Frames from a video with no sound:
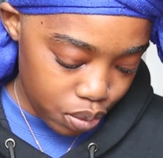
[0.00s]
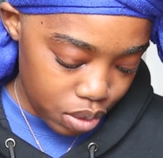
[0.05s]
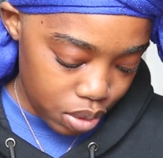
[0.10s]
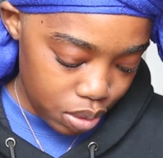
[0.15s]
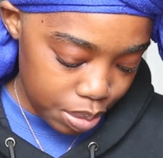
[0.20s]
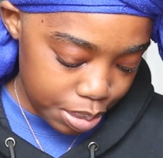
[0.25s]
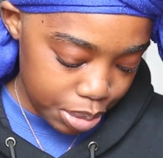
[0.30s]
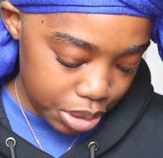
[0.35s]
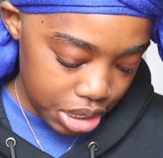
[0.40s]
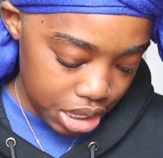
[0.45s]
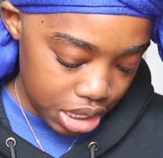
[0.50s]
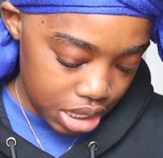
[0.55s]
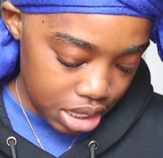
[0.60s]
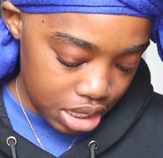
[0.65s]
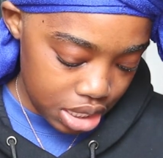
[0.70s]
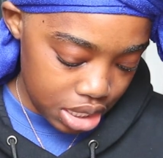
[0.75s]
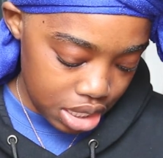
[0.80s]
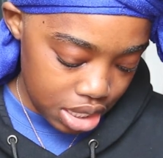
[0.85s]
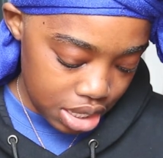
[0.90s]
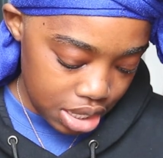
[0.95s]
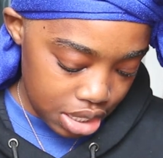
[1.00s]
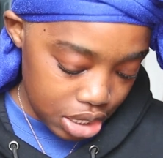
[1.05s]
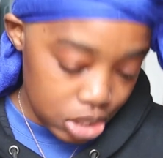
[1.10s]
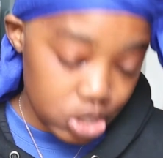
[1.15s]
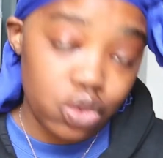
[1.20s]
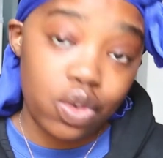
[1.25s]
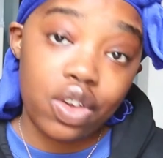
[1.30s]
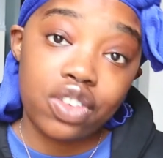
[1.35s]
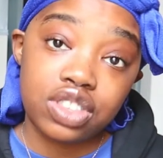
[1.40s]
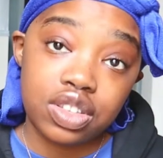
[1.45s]
What are we putting?
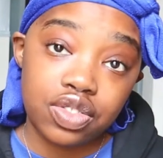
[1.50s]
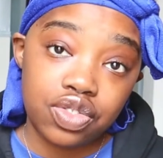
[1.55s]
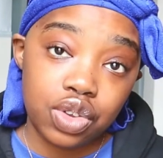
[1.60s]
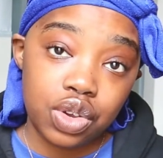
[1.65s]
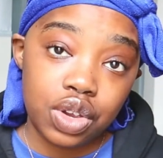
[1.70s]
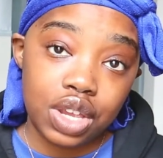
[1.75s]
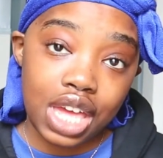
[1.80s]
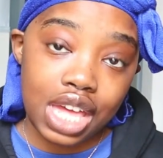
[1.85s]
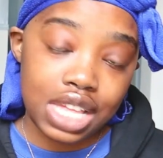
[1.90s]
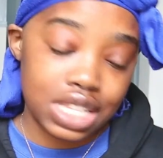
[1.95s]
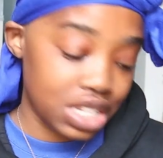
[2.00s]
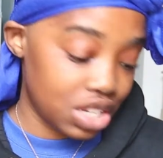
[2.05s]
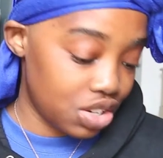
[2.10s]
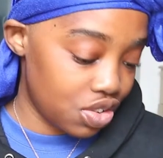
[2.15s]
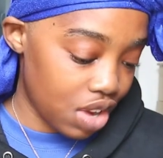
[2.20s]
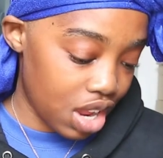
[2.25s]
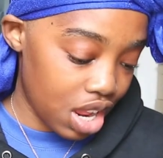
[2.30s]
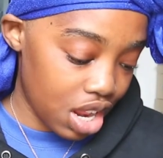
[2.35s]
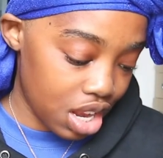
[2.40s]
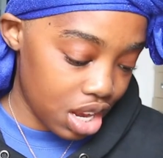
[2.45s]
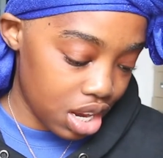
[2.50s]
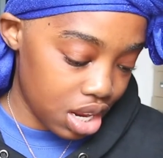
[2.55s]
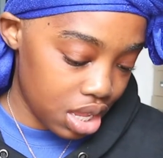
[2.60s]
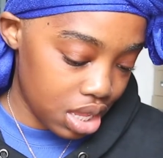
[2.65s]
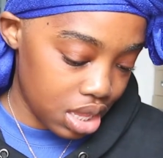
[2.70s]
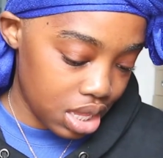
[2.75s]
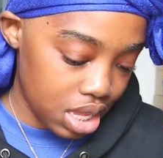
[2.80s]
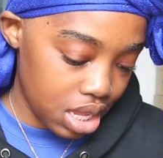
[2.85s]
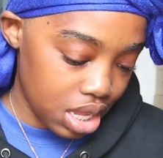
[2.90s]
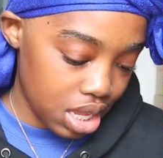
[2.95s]
So we have sulfuric acid, right?
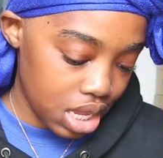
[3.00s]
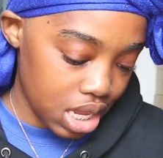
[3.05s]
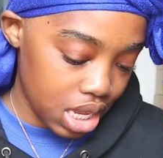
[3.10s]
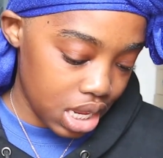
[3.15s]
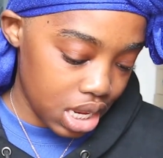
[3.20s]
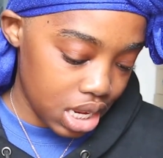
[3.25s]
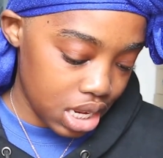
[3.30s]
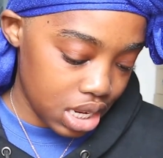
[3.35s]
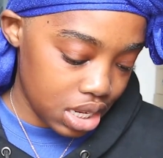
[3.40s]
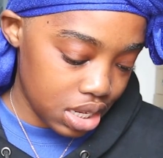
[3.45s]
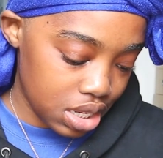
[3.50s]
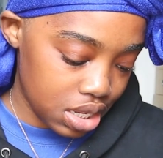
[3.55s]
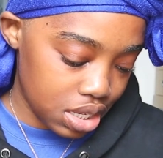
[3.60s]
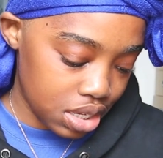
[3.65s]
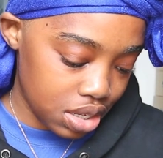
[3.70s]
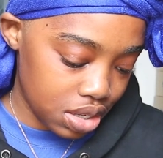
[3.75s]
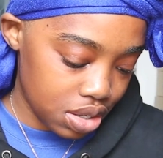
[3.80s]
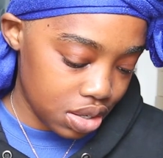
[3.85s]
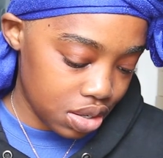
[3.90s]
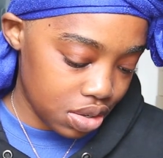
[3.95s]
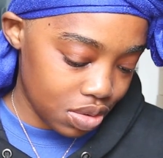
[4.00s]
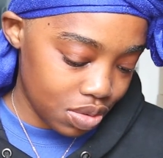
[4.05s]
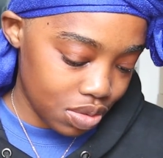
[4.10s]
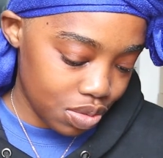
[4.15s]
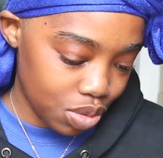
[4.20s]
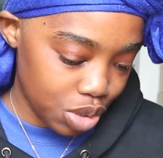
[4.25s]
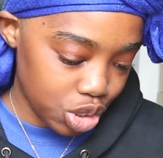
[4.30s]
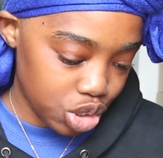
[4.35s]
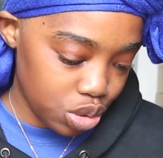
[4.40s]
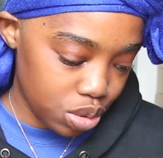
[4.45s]
And then
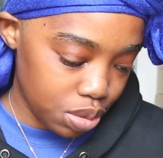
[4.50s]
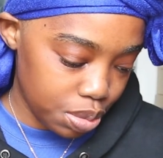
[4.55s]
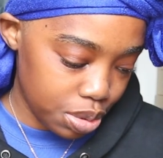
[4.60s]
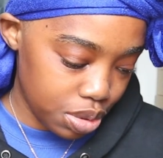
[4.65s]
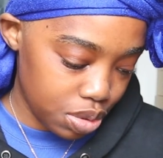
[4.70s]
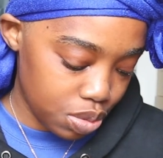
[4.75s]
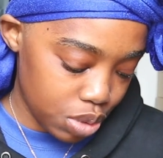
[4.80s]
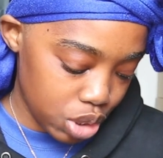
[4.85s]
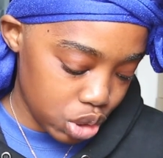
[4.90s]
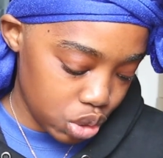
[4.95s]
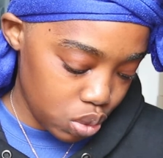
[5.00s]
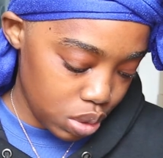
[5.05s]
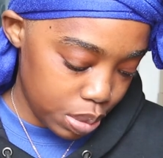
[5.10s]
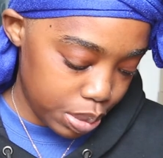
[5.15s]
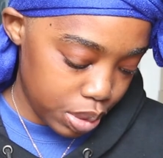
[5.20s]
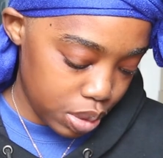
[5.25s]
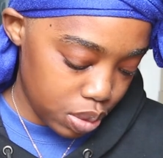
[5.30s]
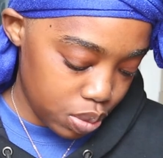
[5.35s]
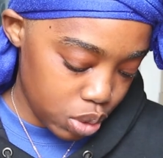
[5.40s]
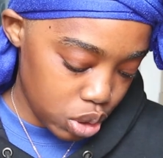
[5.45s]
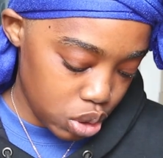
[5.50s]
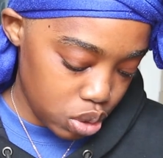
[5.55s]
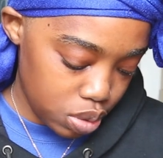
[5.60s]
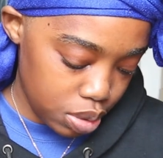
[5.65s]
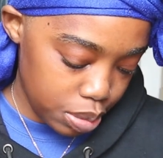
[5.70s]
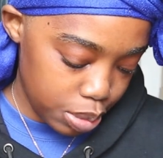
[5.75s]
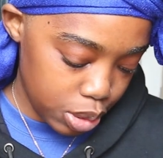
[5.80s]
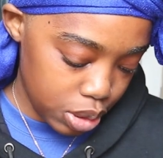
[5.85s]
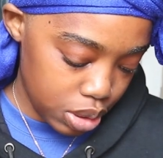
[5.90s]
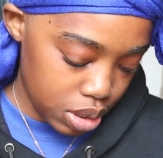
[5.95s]
what should we put? What should we put? What
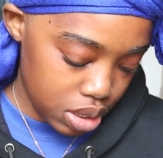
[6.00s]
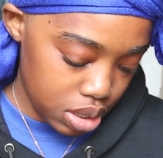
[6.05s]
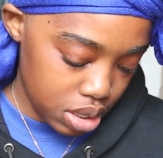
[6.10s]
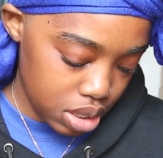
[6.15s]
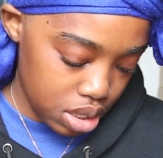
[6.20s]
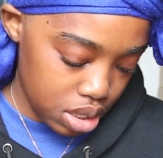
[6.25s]
should we put?